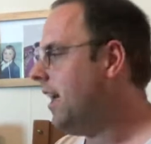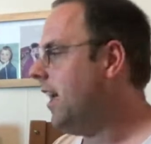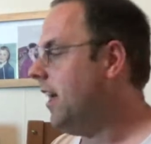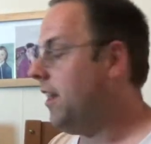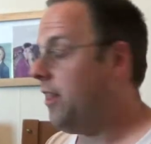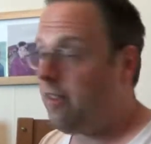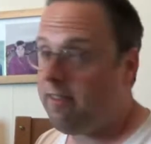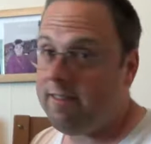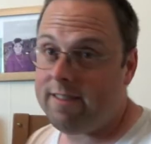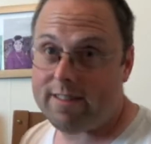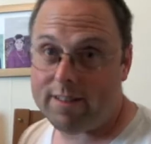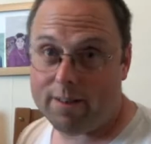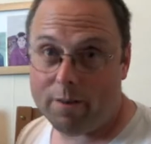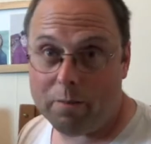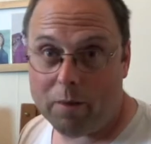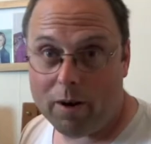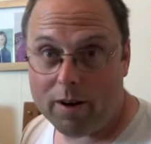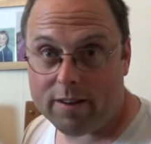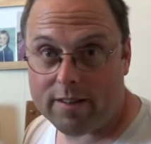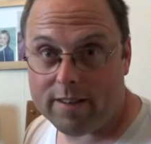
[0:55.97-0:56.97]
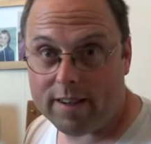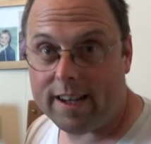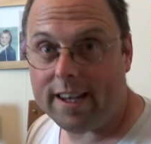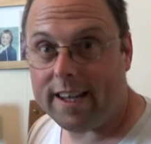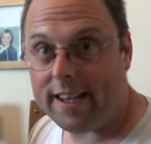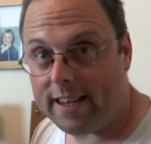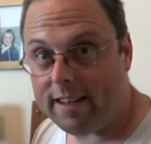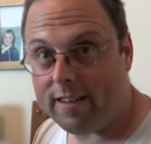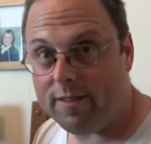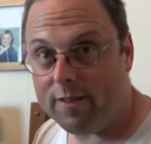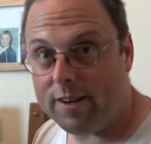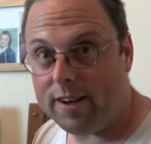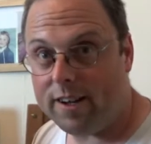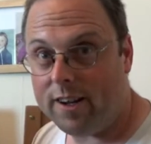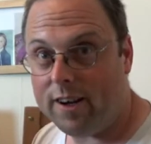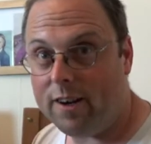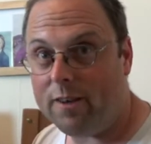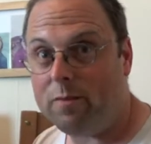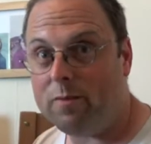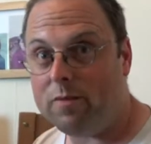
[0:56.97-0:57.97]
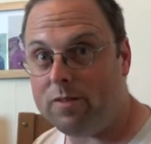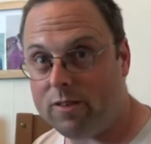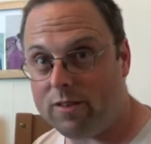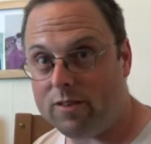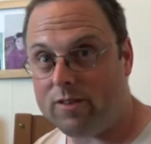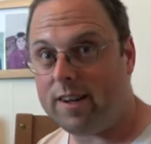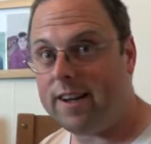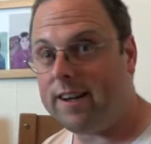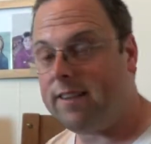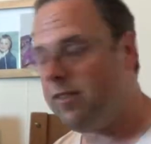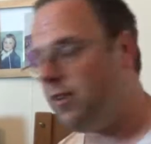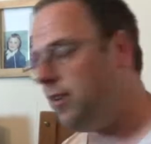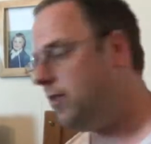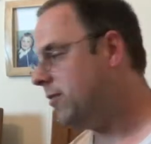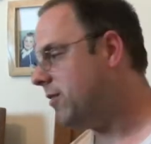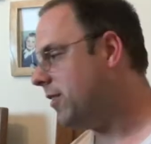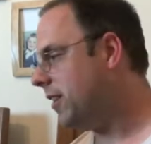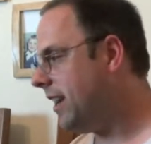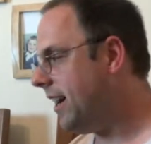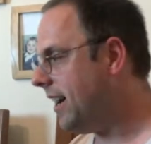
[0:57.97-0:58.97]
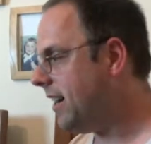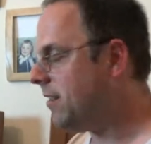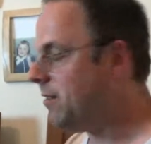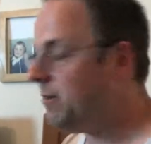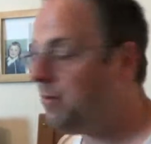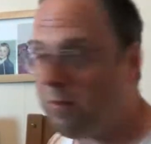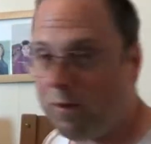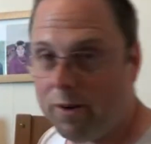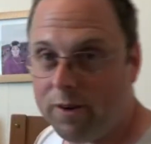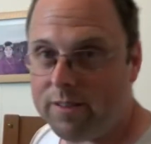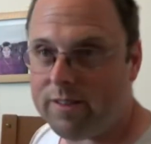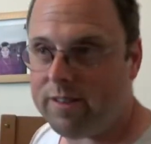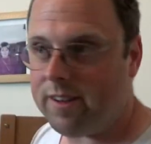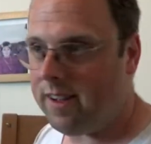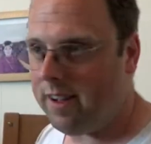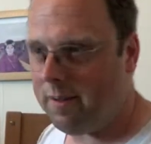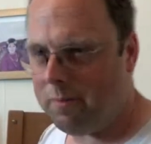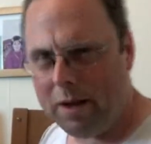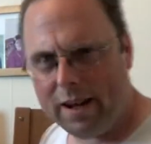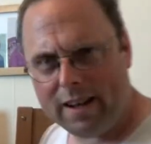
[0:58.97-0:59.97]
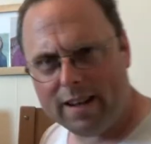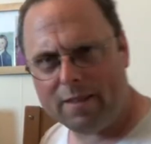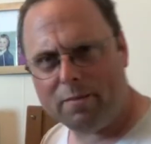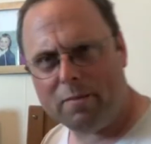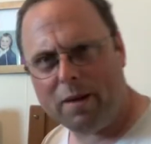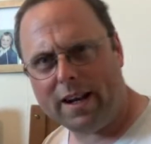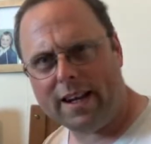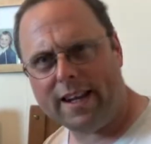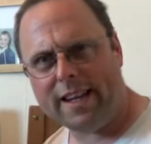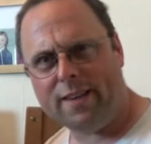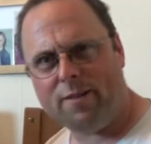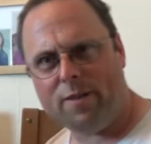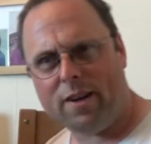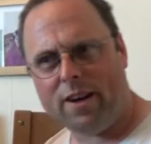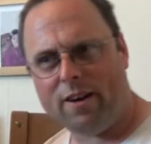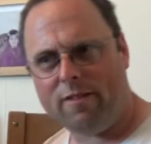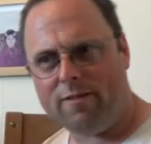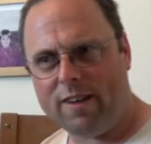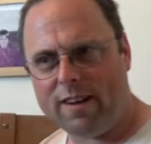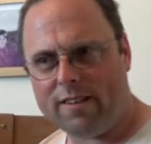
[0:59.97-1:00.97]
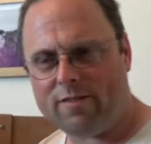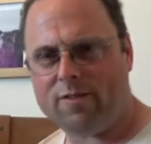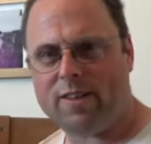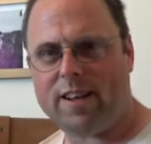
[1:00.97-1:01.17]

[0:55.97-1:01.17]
There is an unboxing in this video, so stay tuned for that. But mainly we got retro